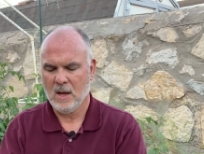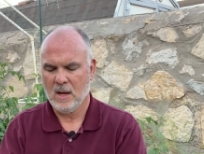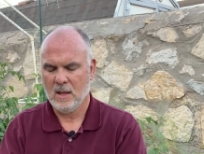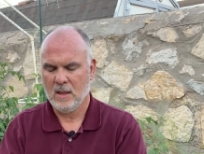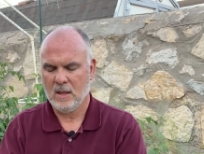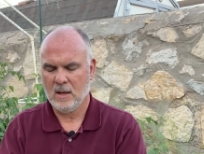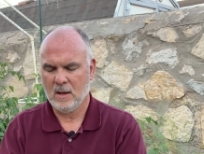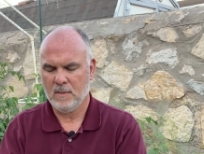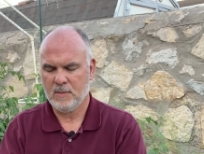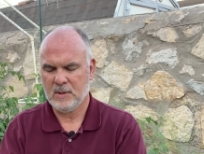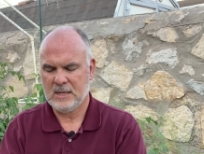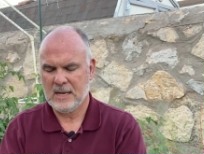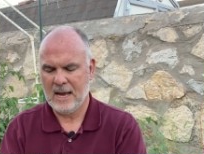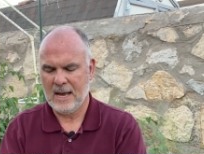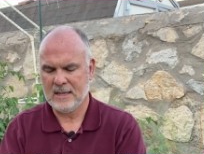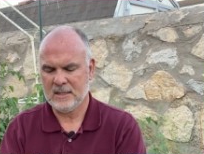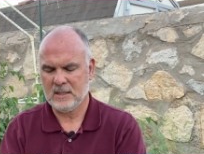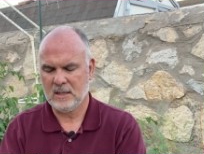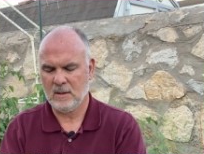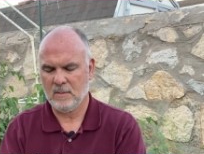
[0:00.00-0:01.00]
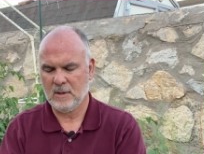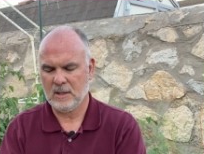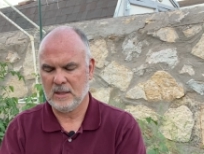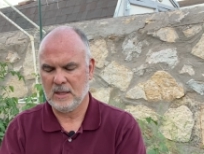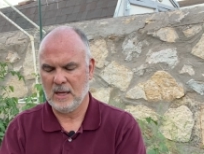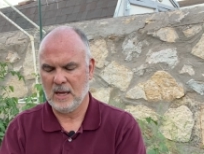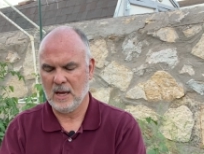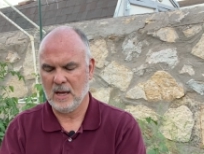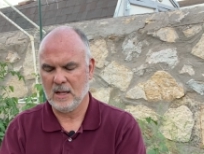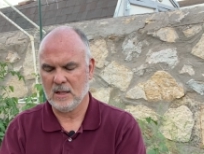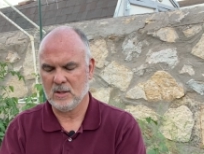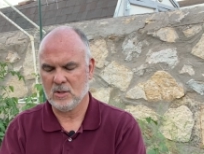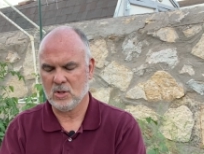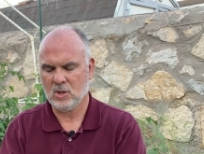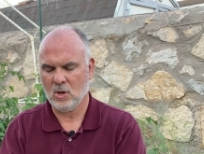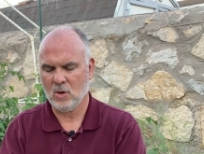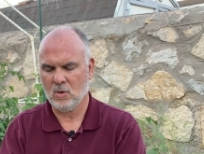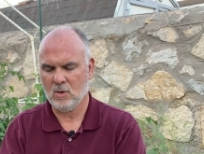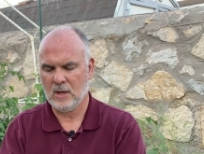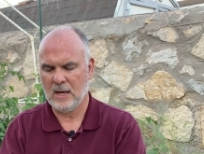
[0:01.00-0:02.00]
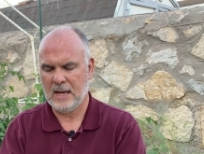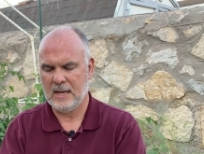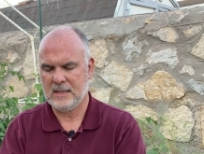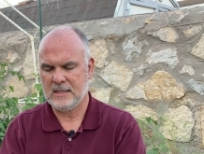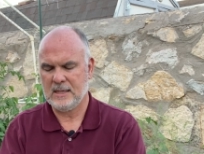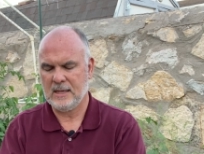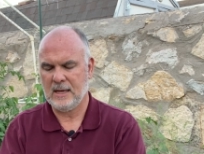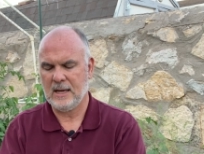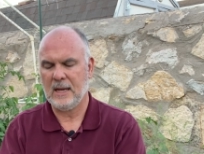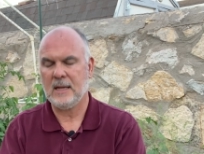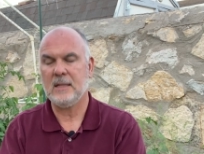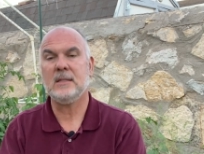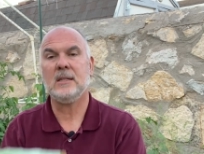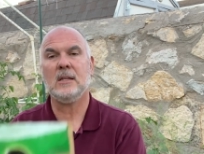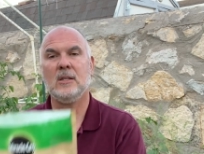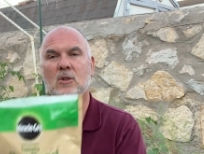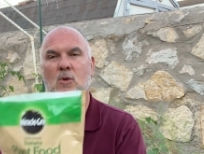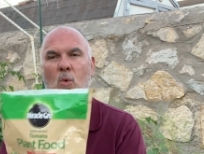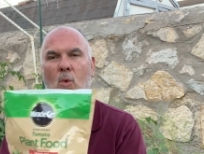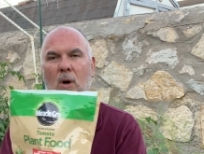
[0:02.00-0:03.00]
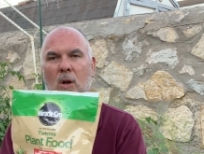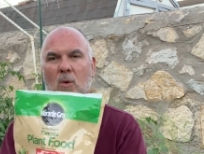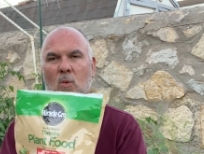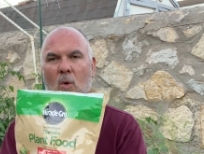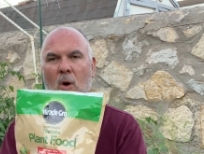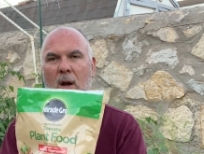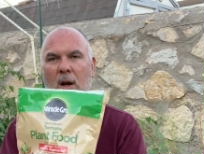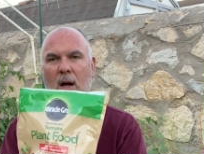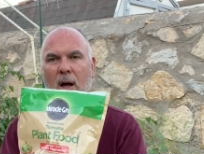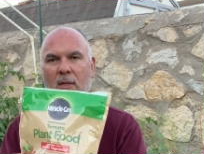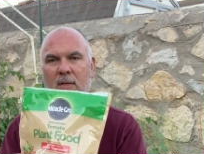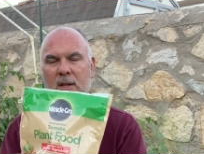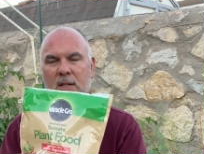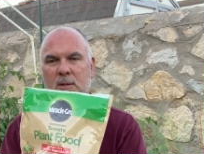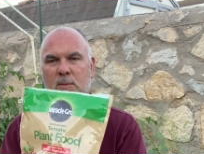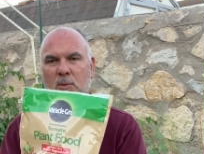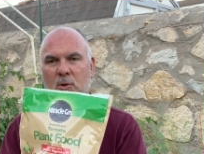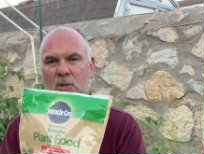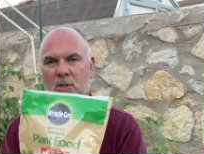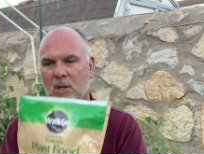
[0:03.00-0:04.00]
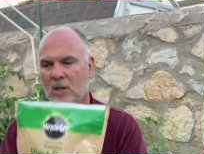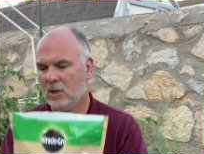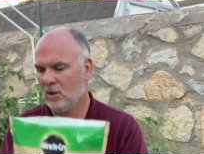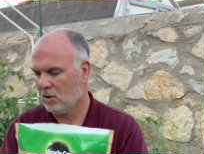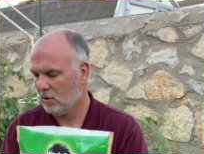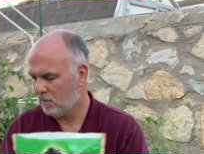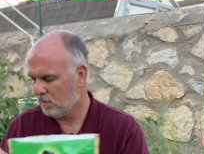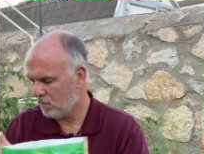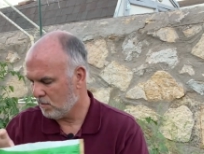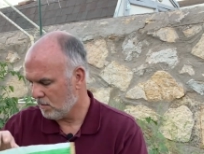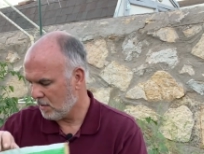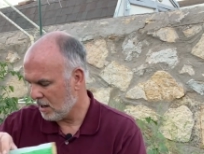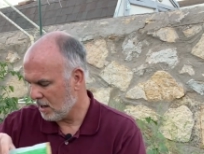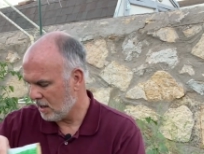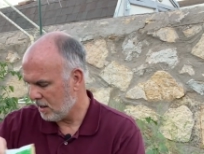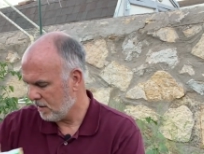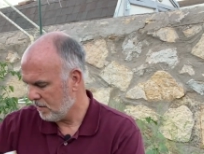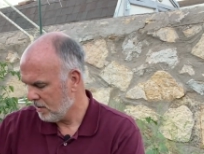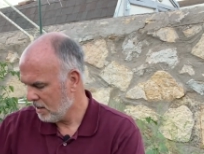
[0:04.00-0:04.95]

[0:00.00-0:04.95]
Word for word: the potassium at the end. So 18, 18, 21 on this particular uh,